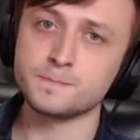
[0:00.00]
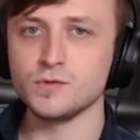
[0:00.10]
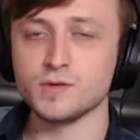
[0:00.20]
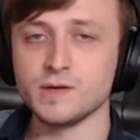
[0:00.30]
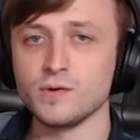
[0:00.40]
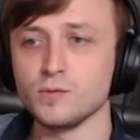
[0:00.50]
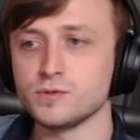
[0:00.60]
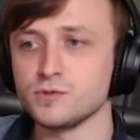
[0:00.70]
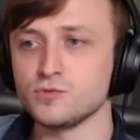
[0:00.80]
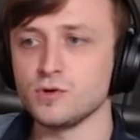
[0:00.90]
You can now hold
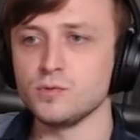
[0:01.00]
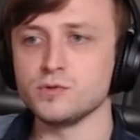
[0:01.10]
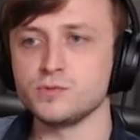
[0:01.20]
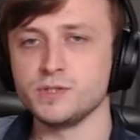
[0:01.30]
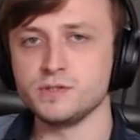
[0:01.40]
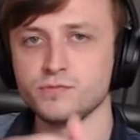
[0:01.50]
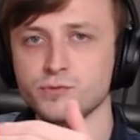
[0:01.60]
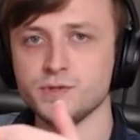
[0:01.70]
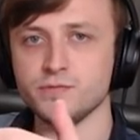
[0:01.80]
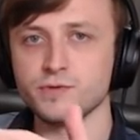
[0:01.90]
control while switching through
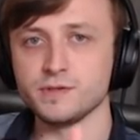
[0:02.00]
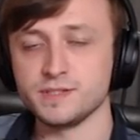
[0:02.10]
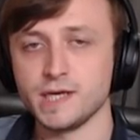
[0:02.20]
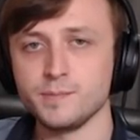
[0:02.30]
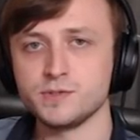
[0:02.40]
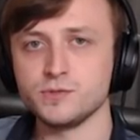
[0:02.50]
different tabs